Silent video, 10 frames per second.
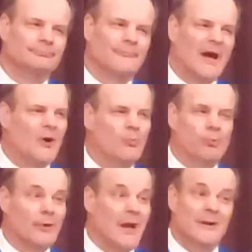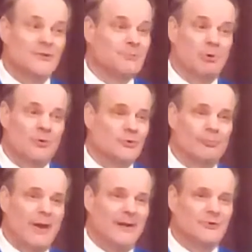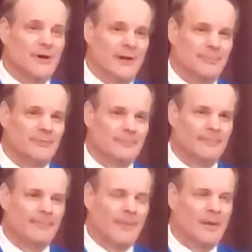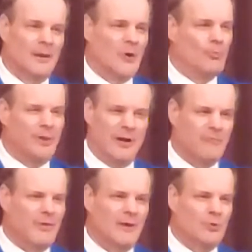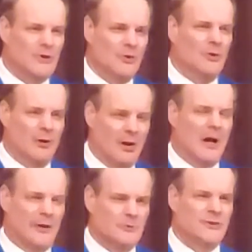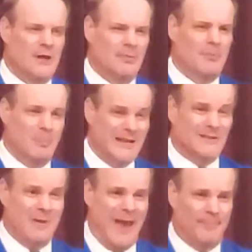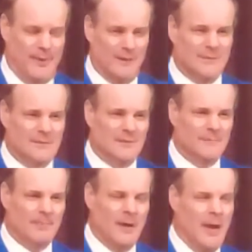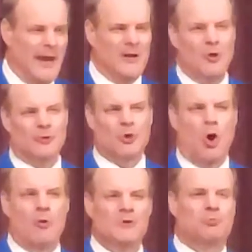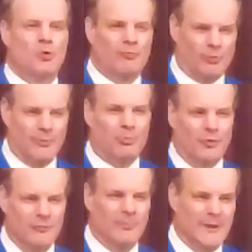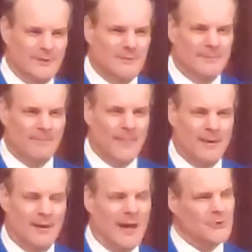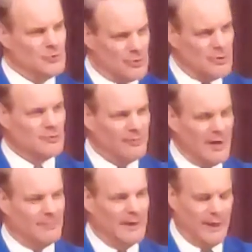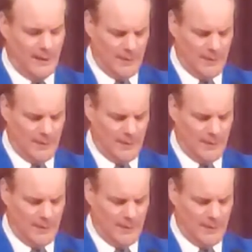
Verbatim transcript: I hope we're not in spiritual bad shape. I hope that everything we do here honors Him and makes Him happy. And I know there's always room for improvement as a church family.